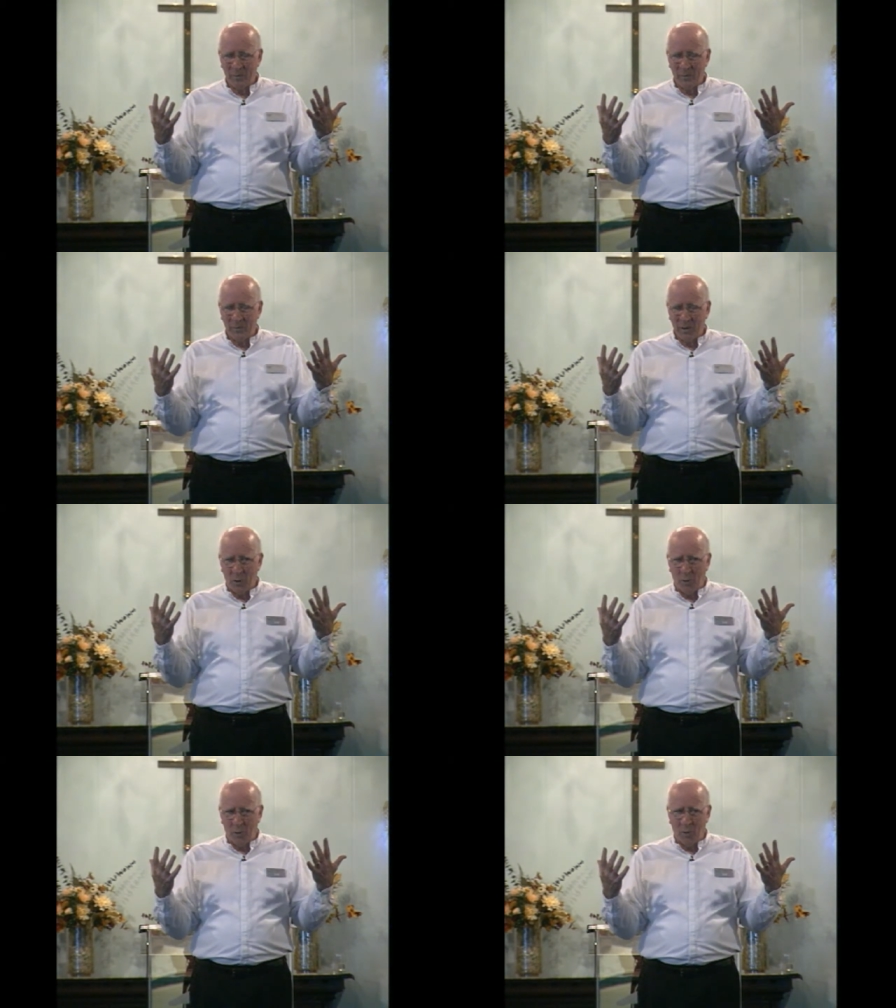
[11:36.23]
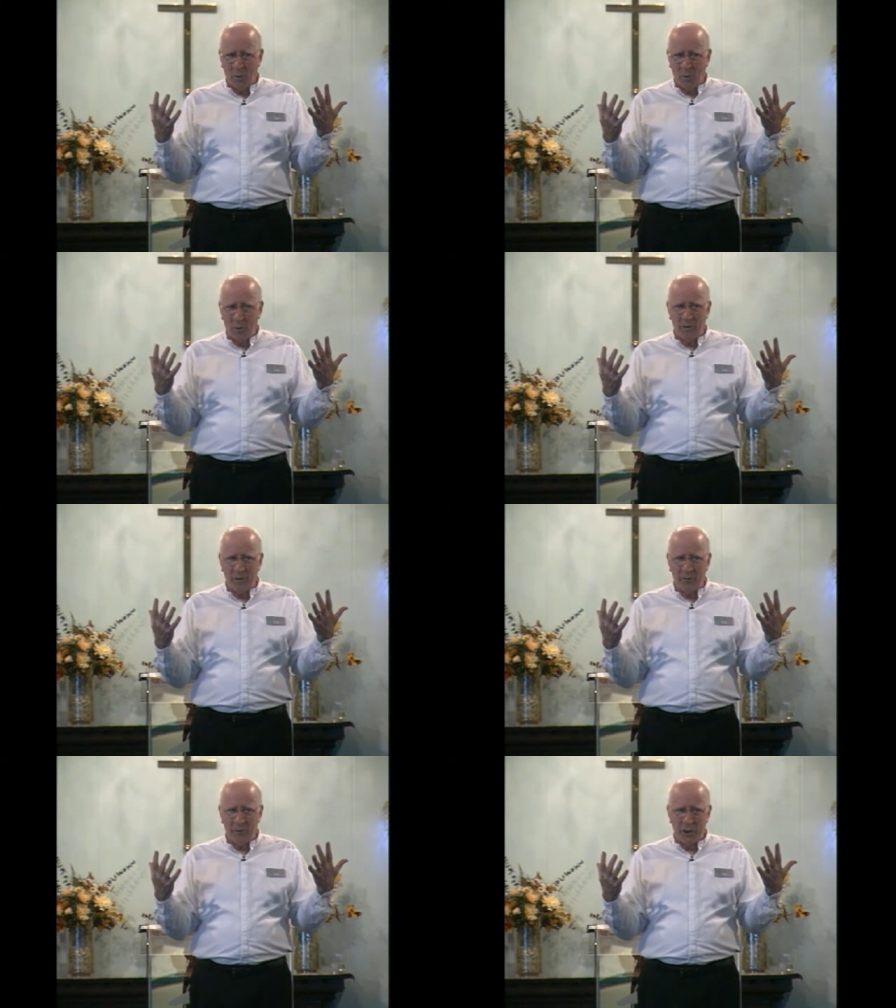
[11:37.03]
I am whole
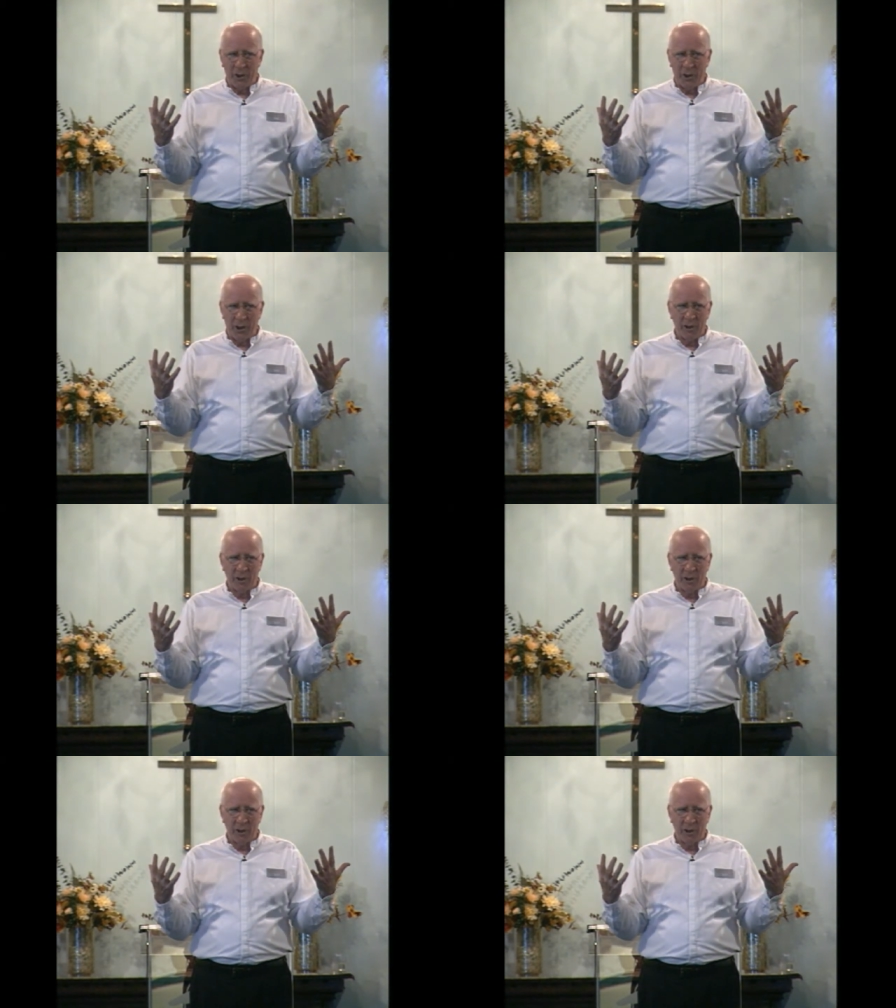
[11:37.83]
and free.